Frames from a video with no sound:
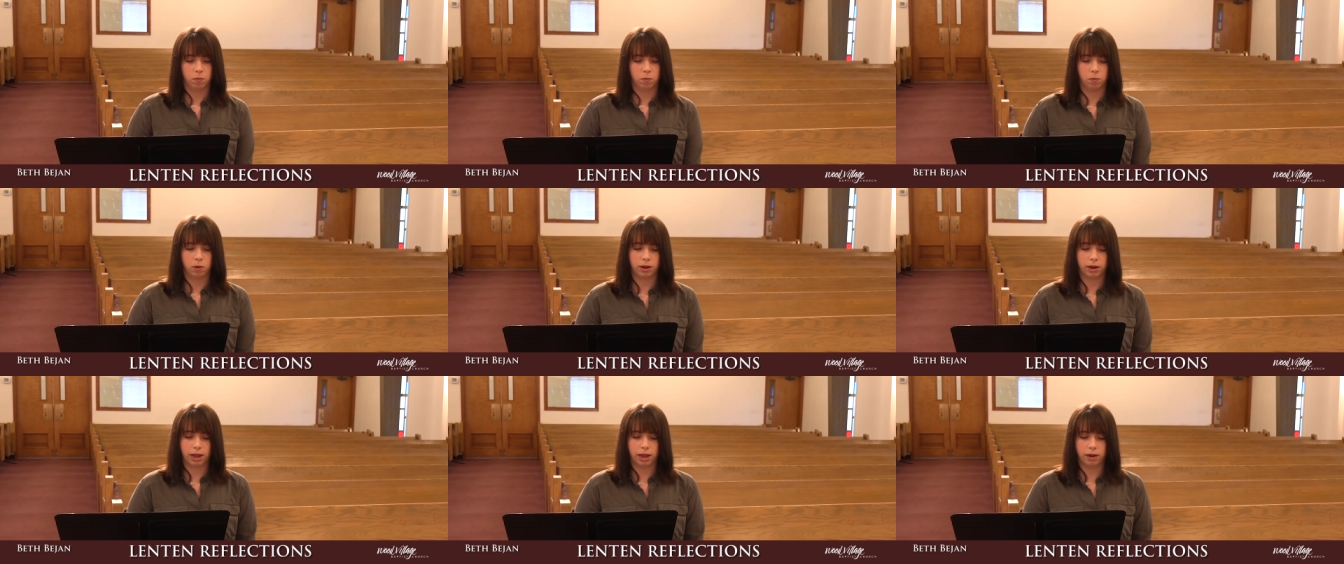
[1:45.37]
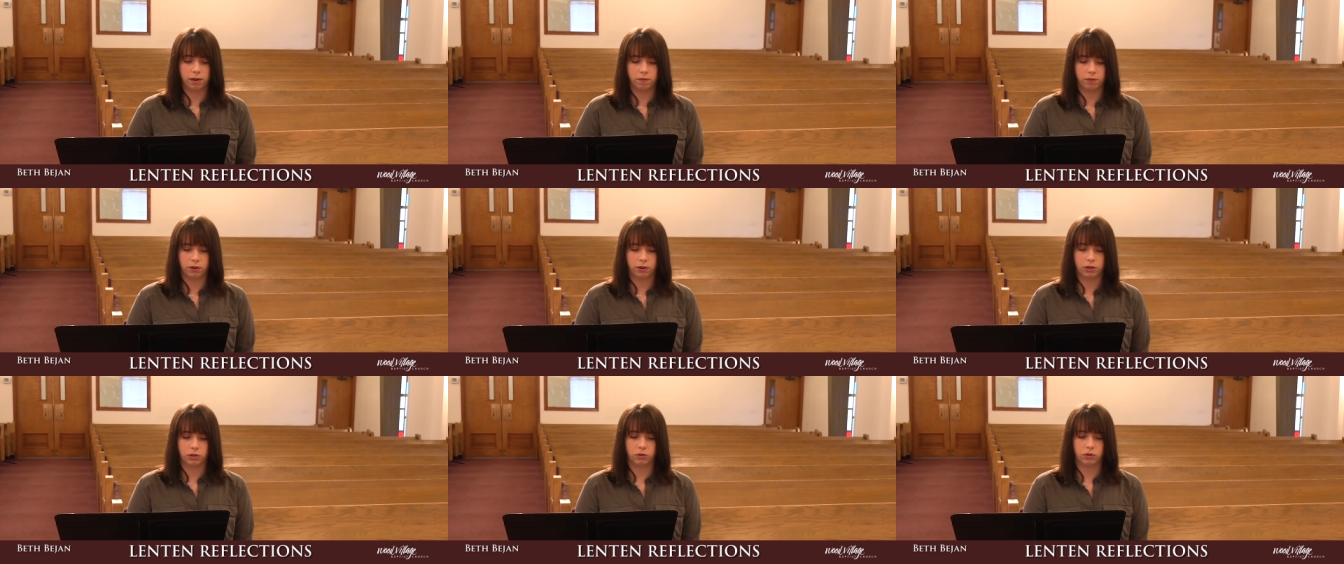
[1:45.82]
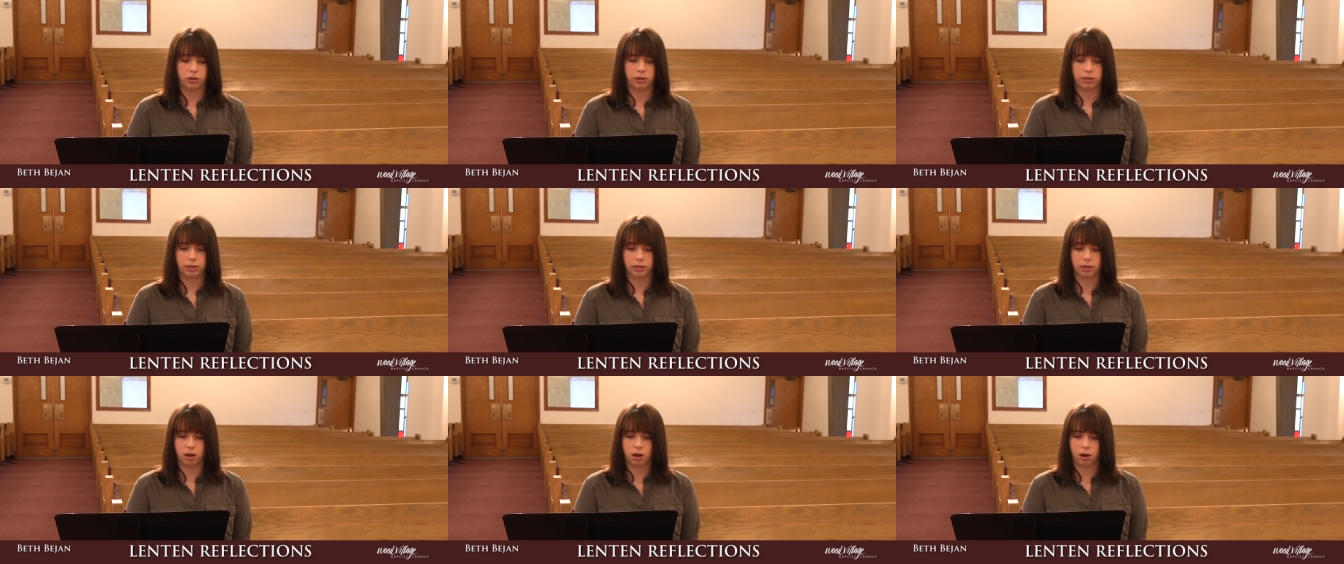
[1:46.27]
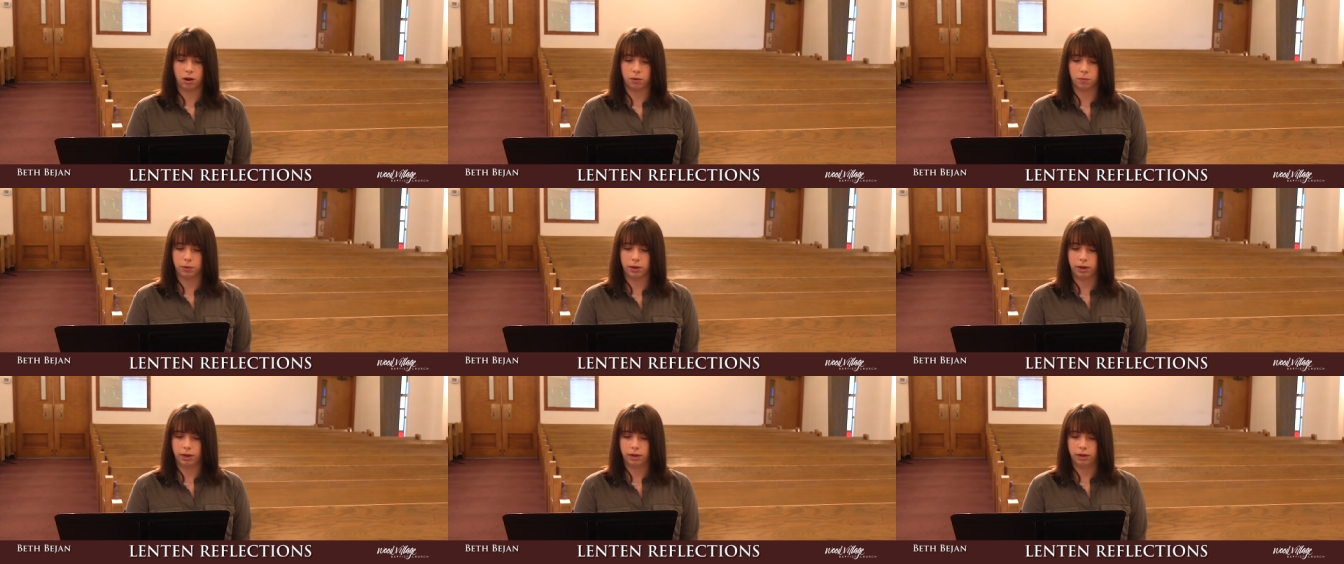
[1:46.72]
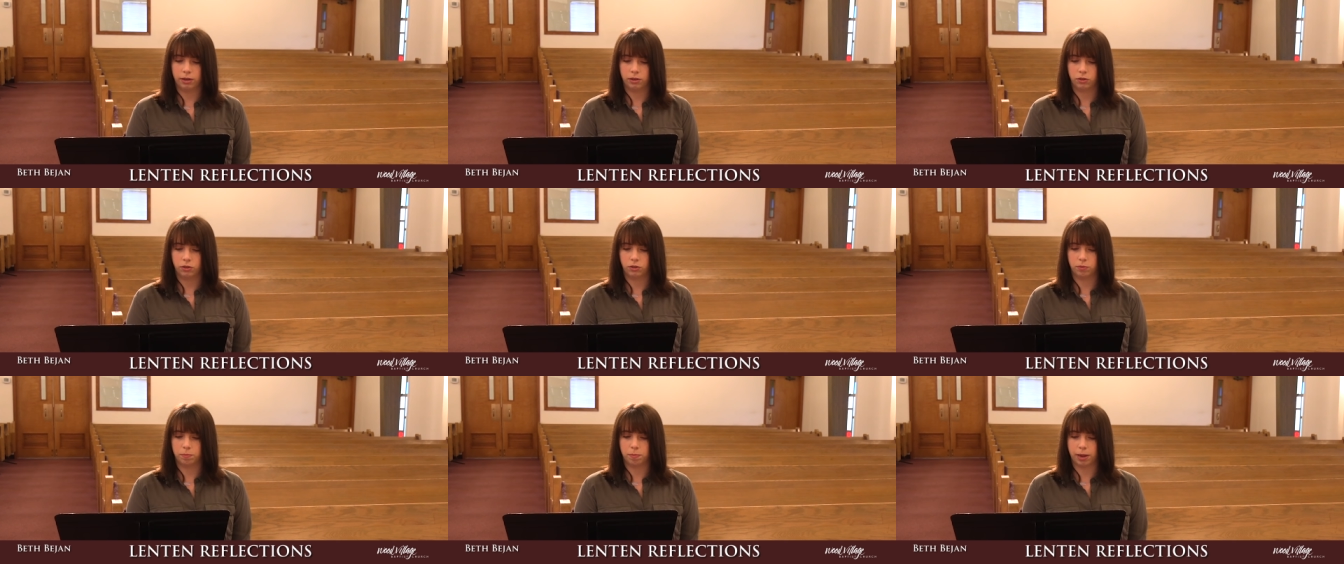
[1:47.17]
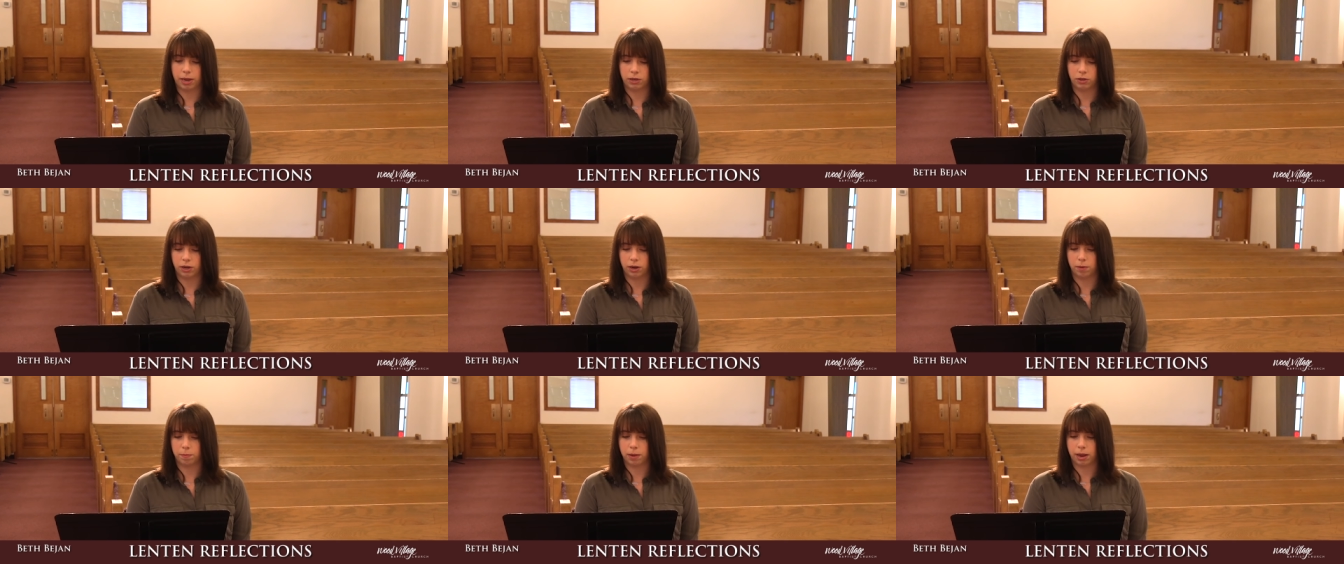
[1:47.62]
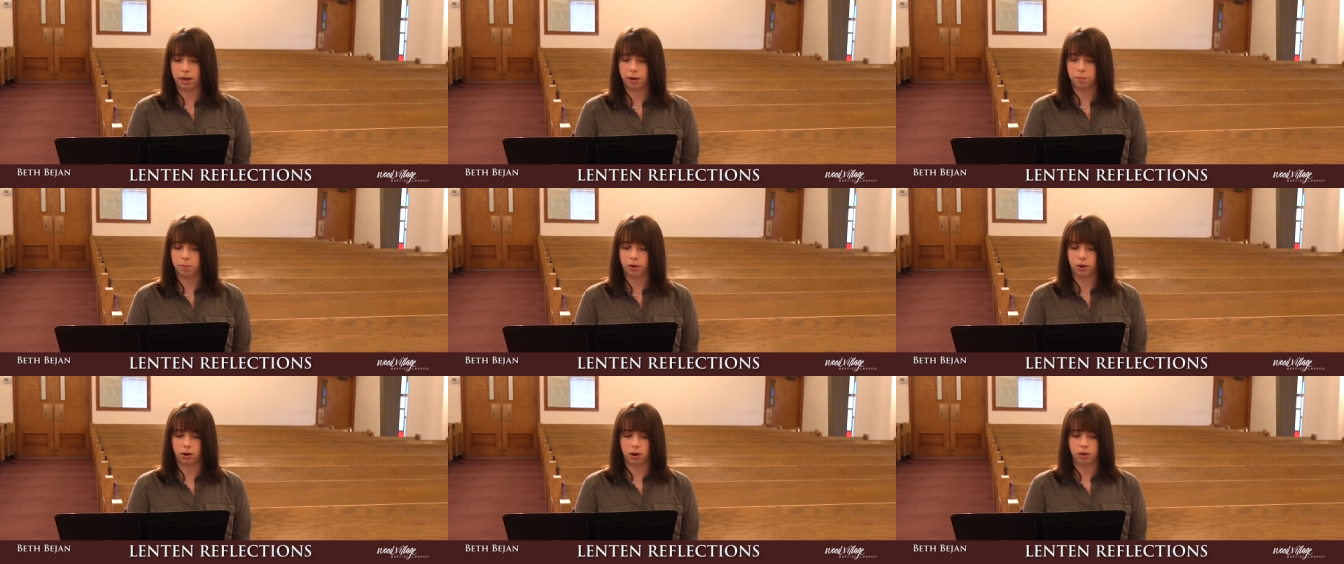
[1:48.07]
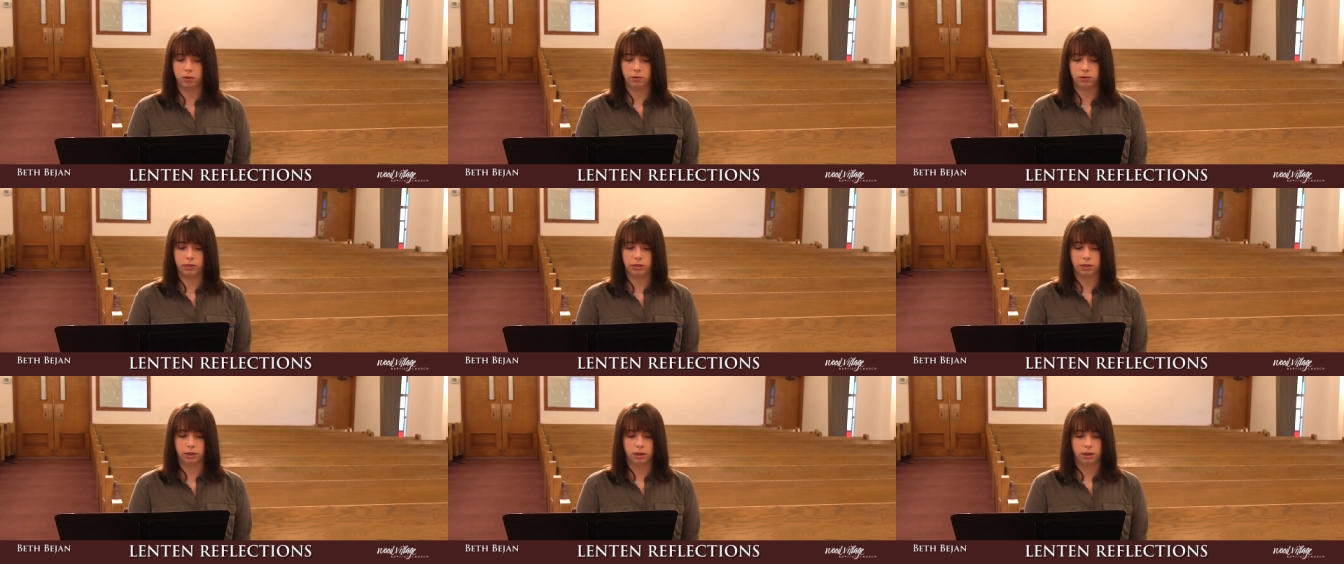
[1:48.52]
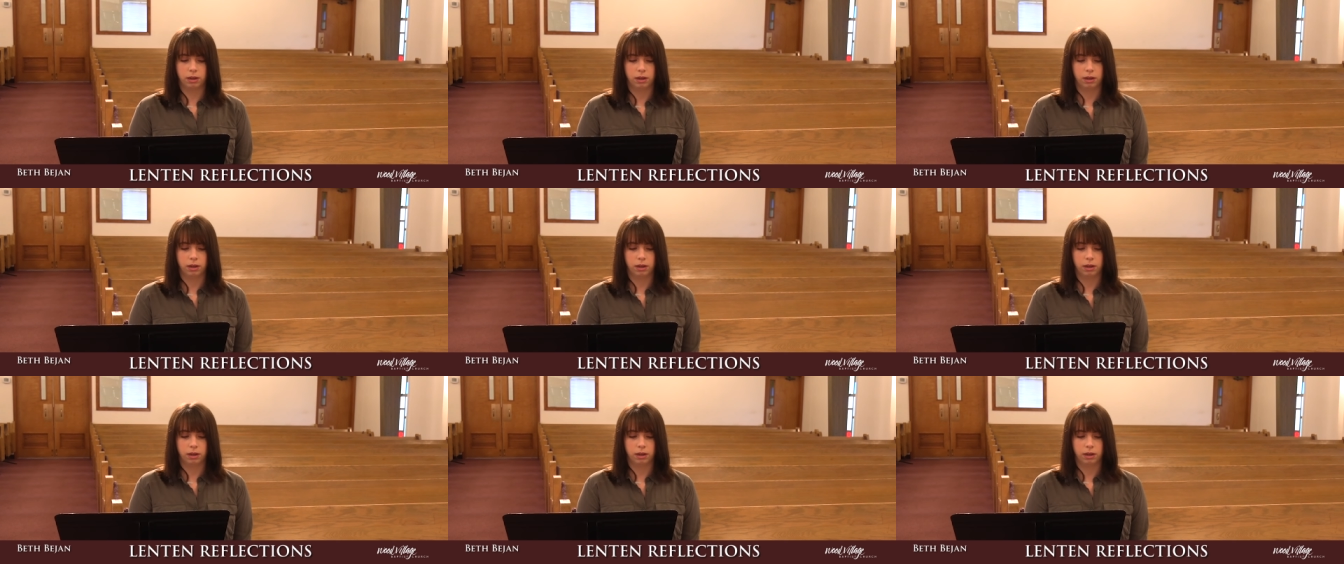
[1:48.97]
What kind of Christians are we? by Jeremiah Burroughs.